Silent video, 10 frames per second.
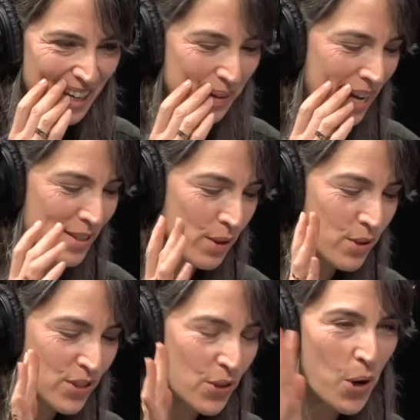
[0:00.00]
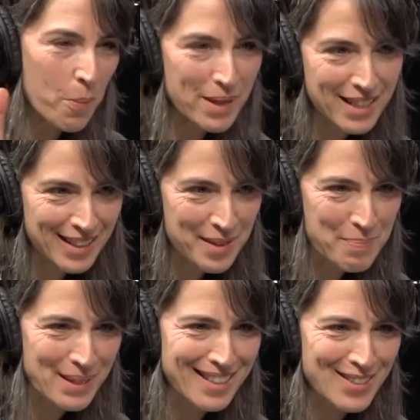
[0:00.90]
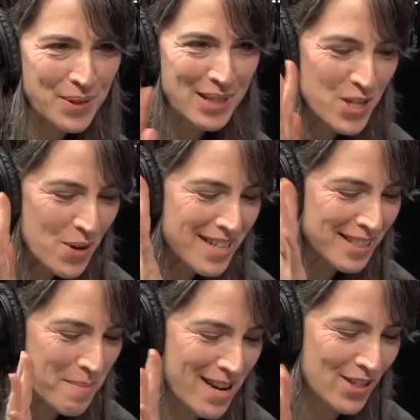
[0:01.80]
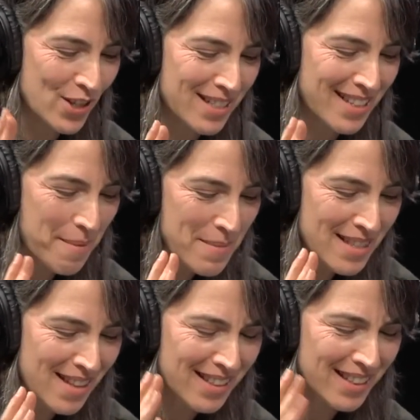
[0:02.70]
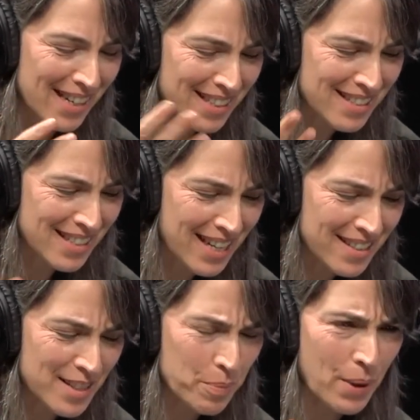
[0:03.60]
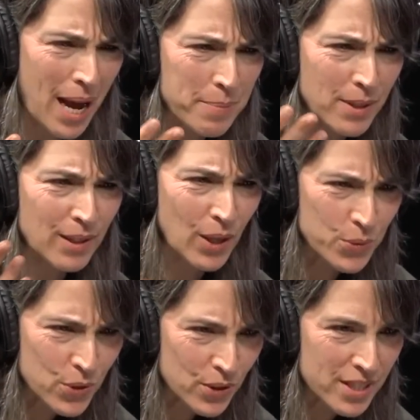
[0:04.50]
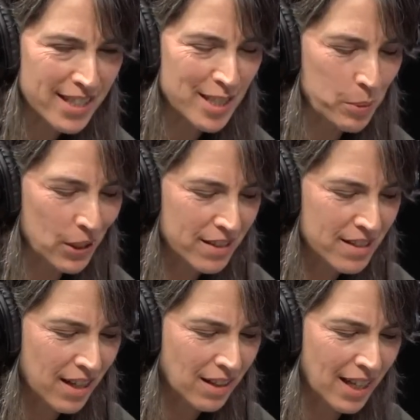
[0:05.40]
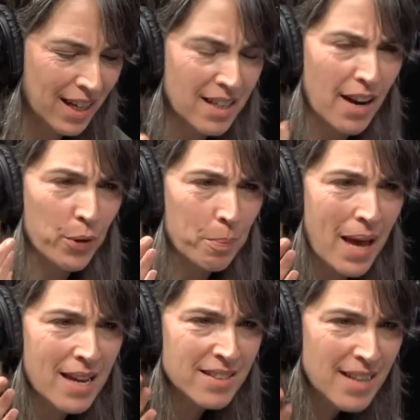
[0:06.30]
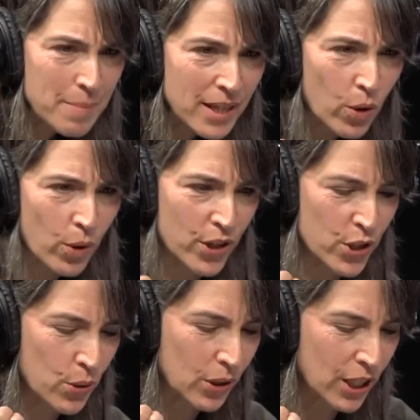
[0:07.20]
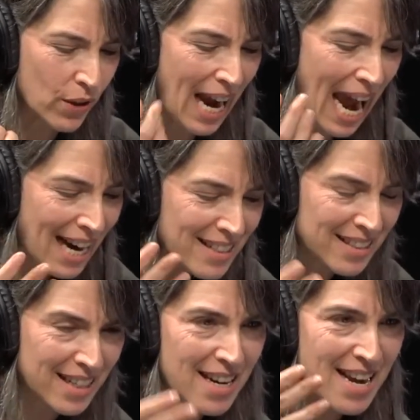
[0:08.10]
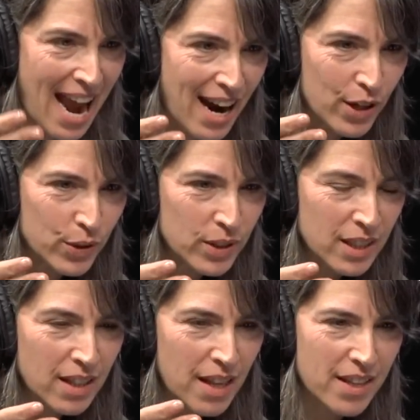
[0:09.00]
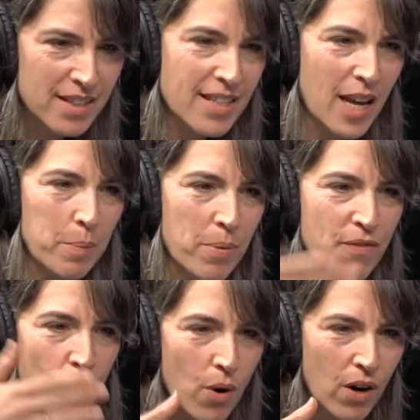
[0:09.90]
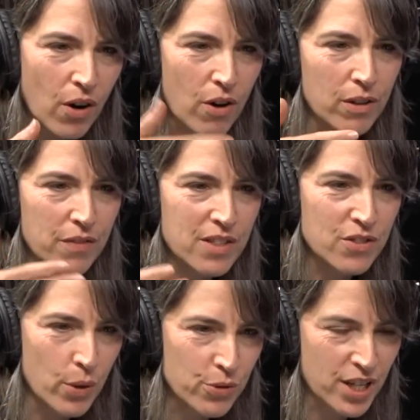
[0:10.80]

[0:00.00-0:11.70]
Okay, so no biggie, but so in your estimation, does that mean that the United States is perhaps closer to experiencing like another pandemic or a nuclear accident now than say before all of these Doge